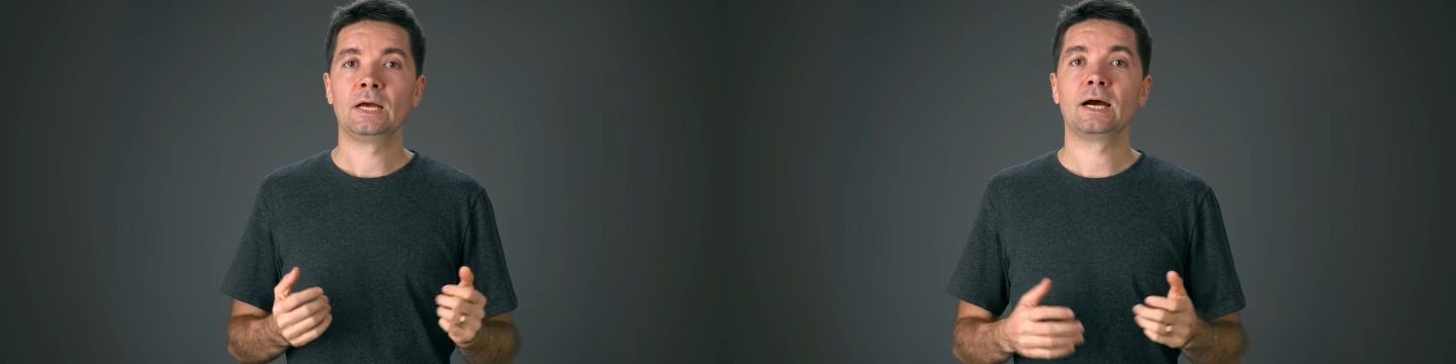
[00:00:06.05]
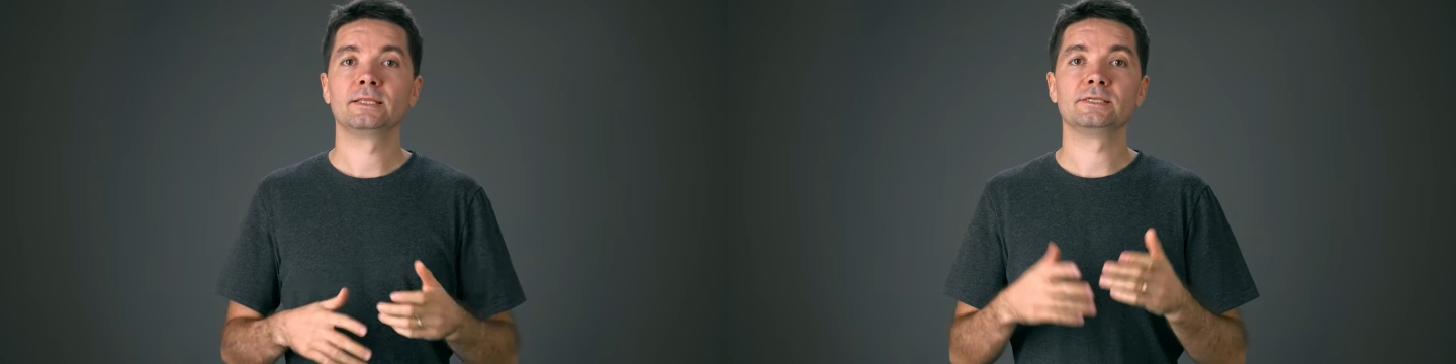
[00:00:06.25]

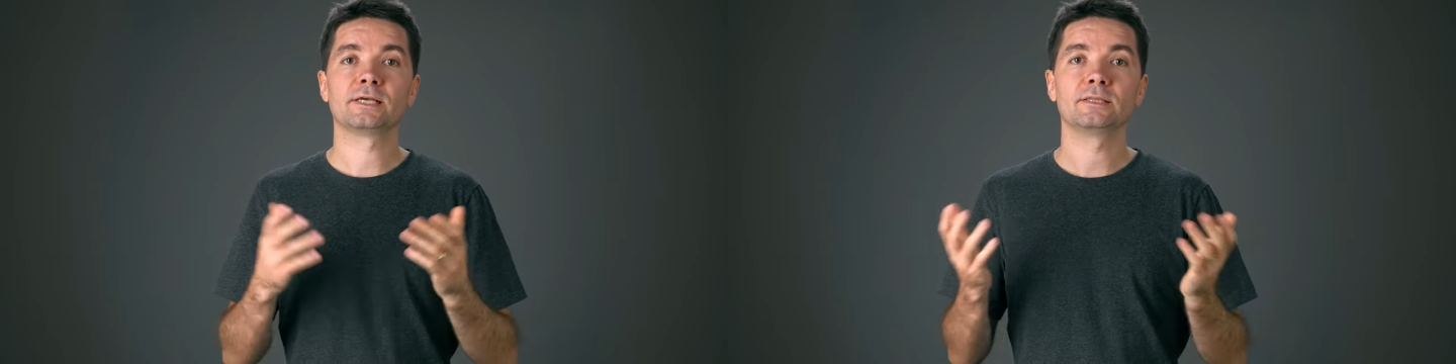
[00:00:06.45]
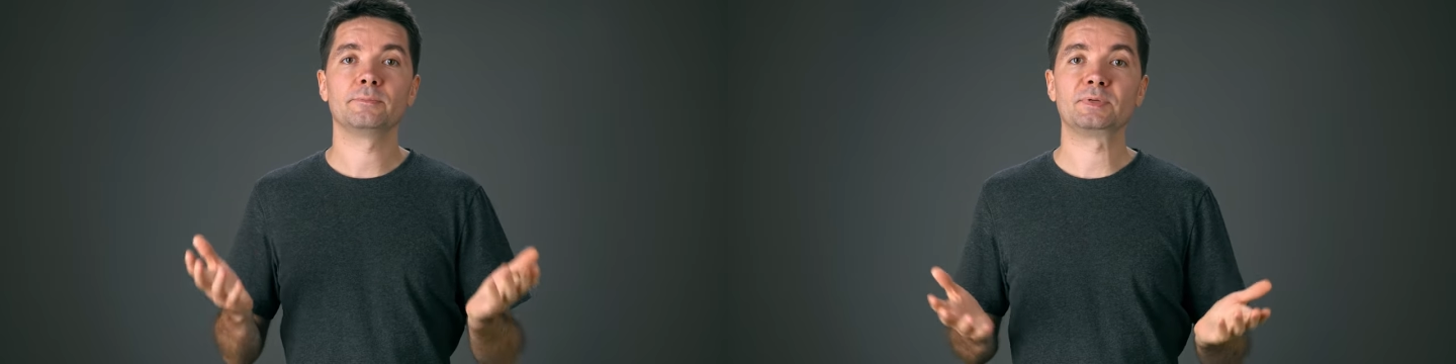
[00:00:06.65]
I
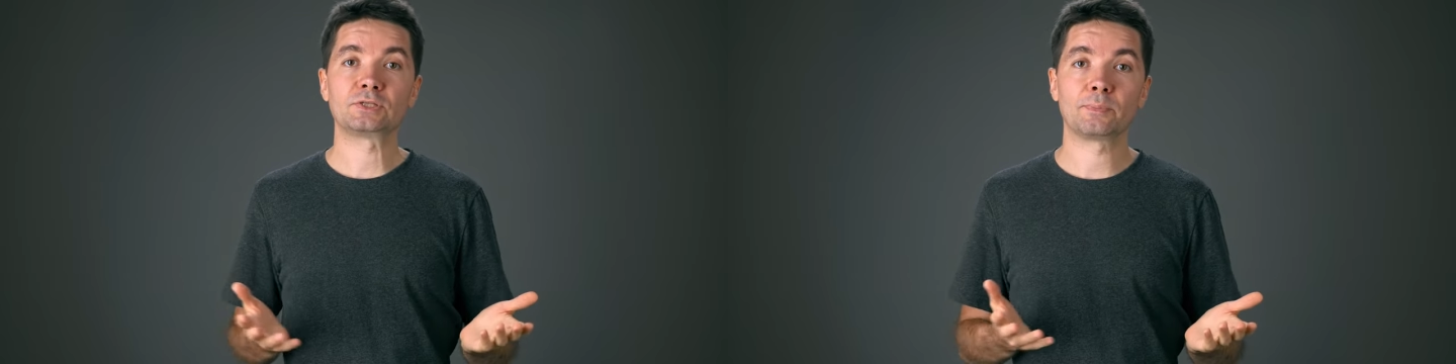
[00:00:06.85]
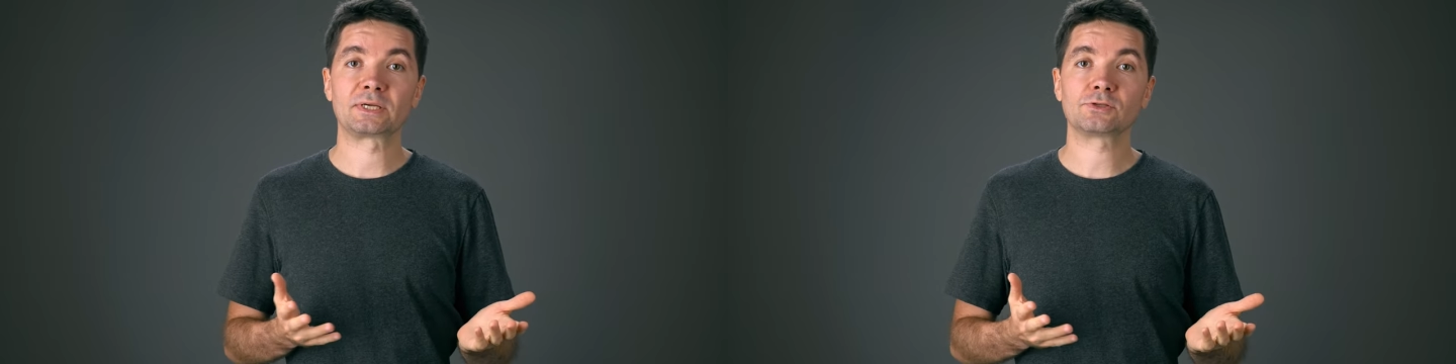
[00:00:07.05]
designed the
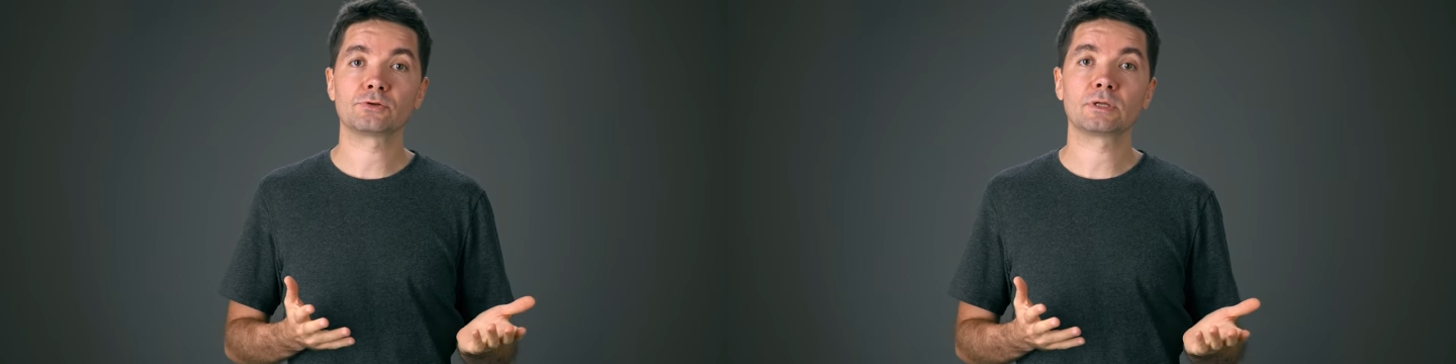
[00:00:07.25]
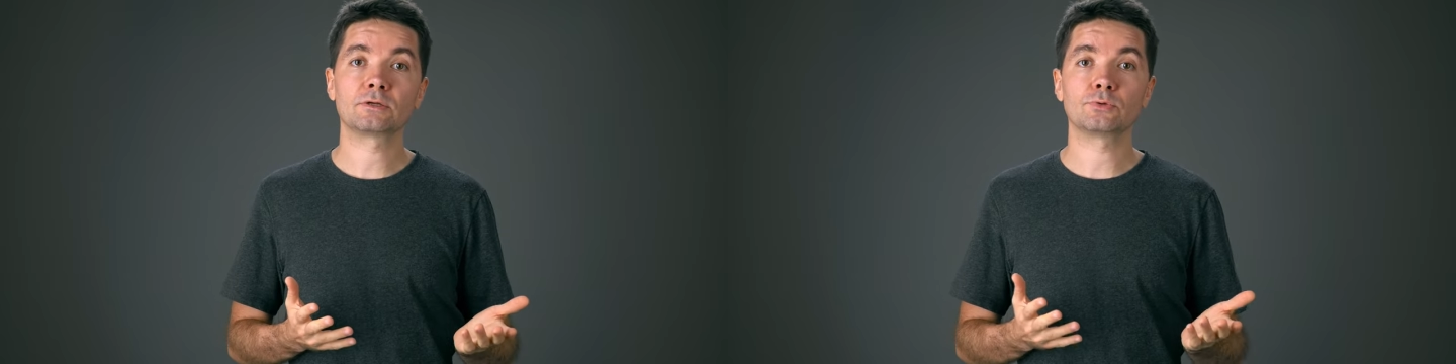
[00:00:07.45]
pitstop
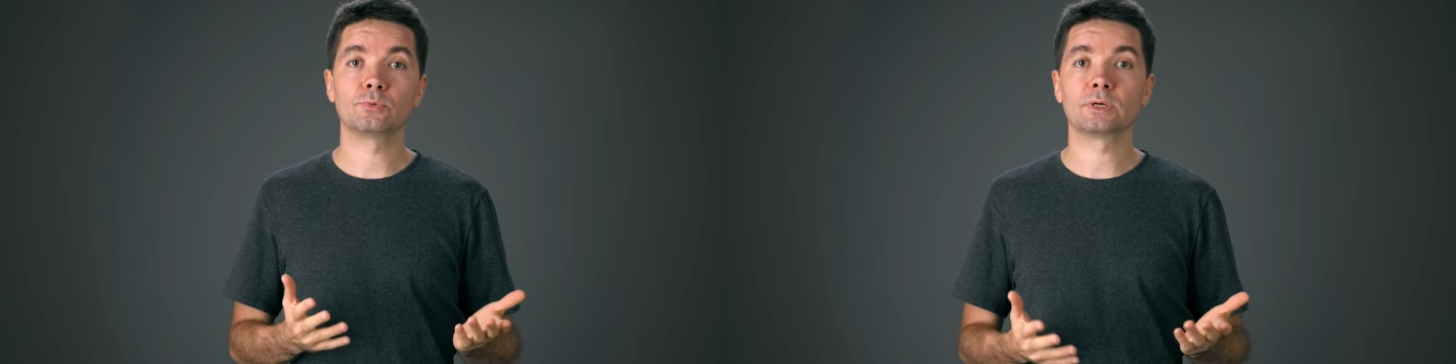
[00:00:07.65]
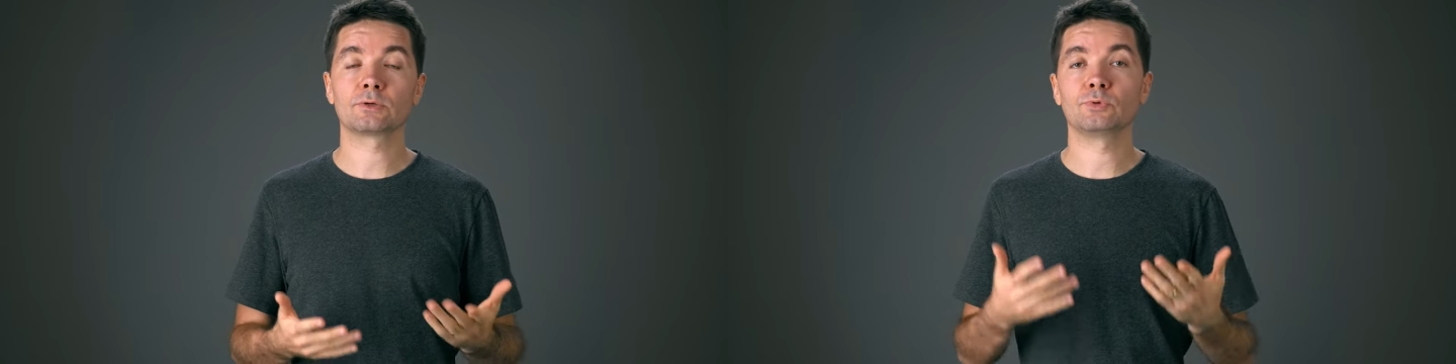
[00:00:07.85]
extruder to
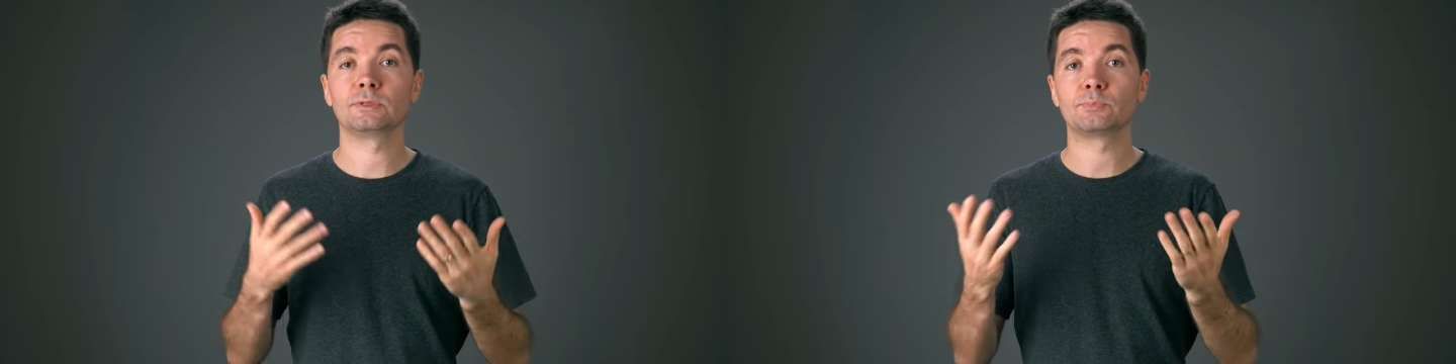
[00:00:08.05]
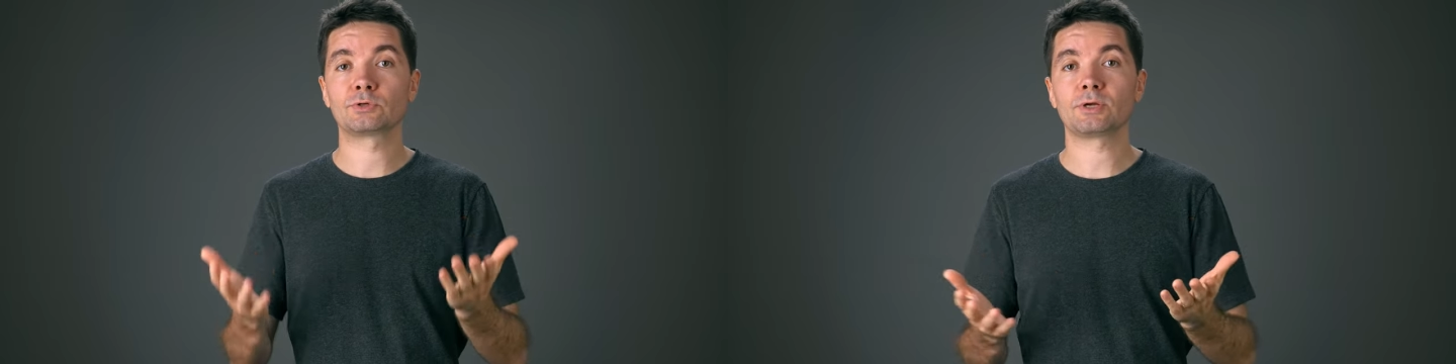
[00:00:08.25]
work
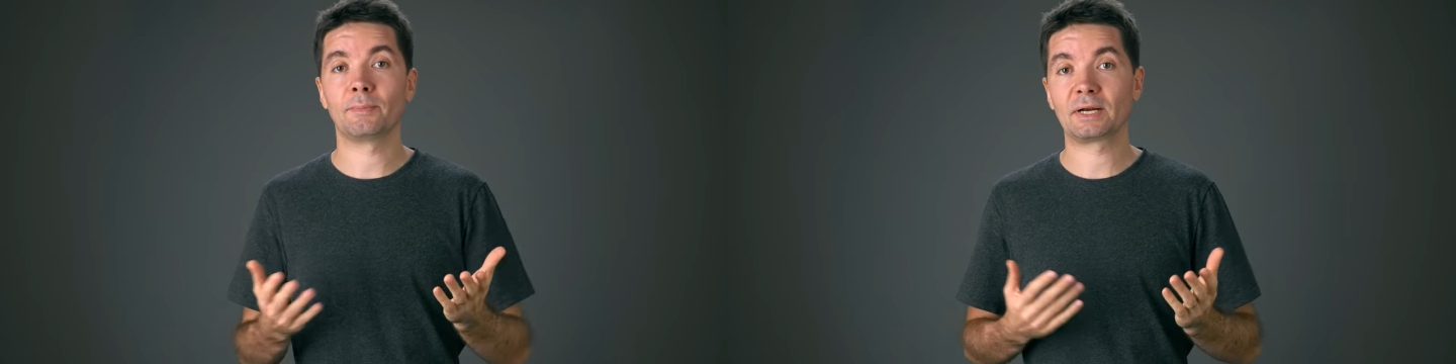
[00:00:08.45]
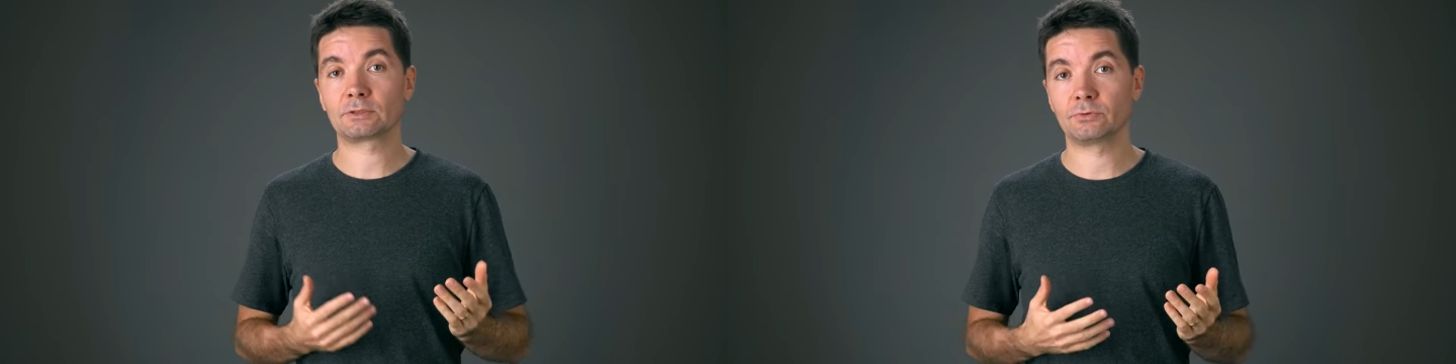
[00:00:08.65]
with Prusa
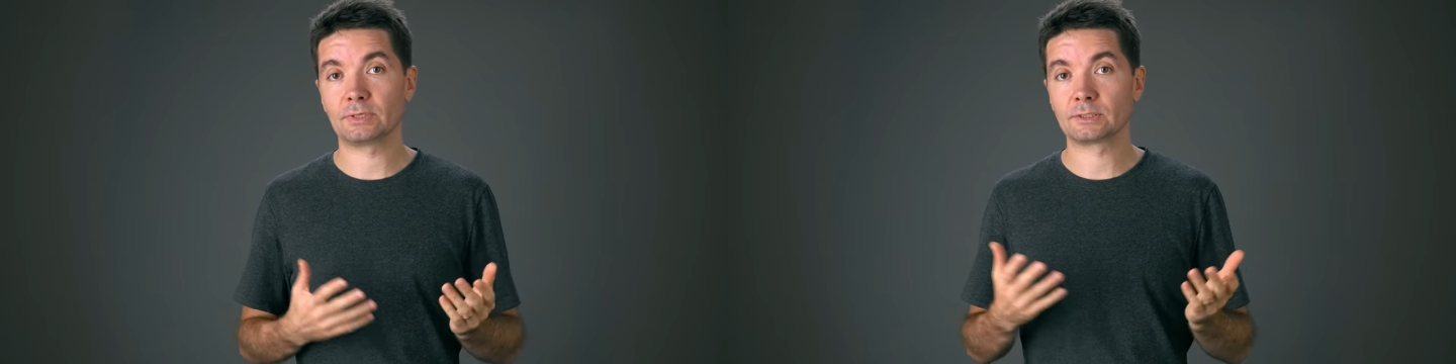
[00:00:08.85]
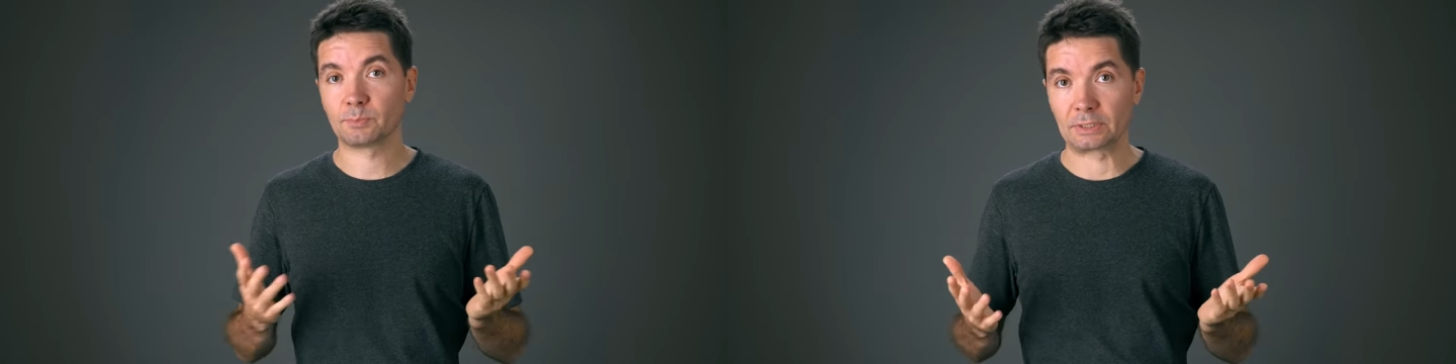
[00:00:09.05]
Mark
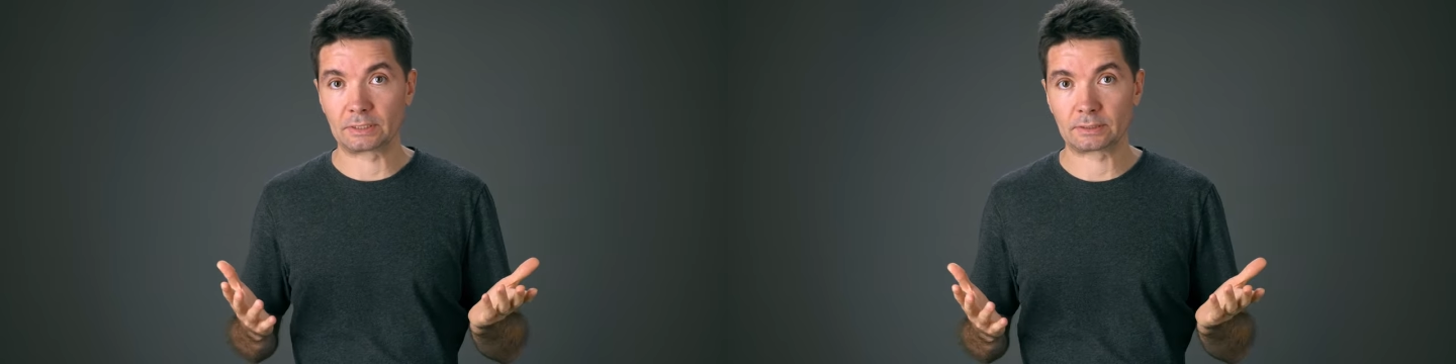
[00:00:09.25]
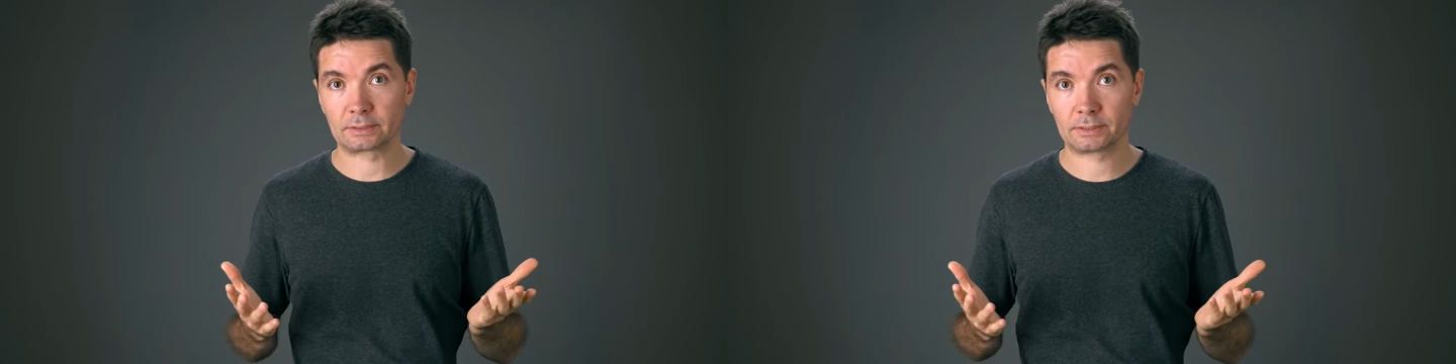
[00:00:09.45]
3S
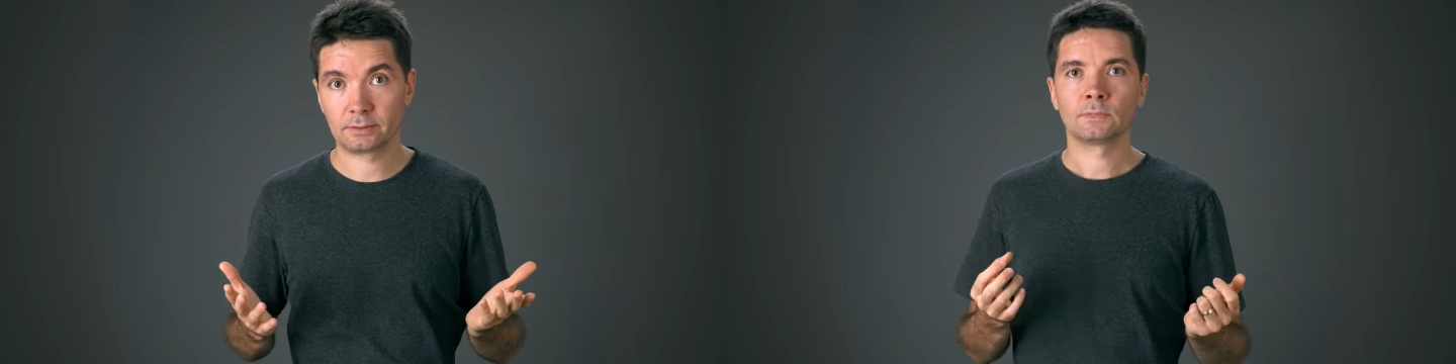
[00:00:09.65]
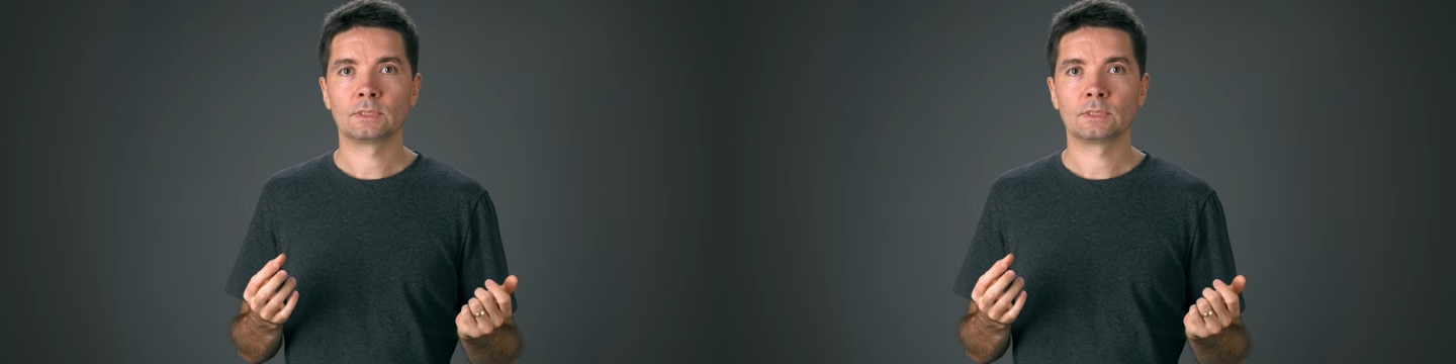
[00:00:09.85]
printers.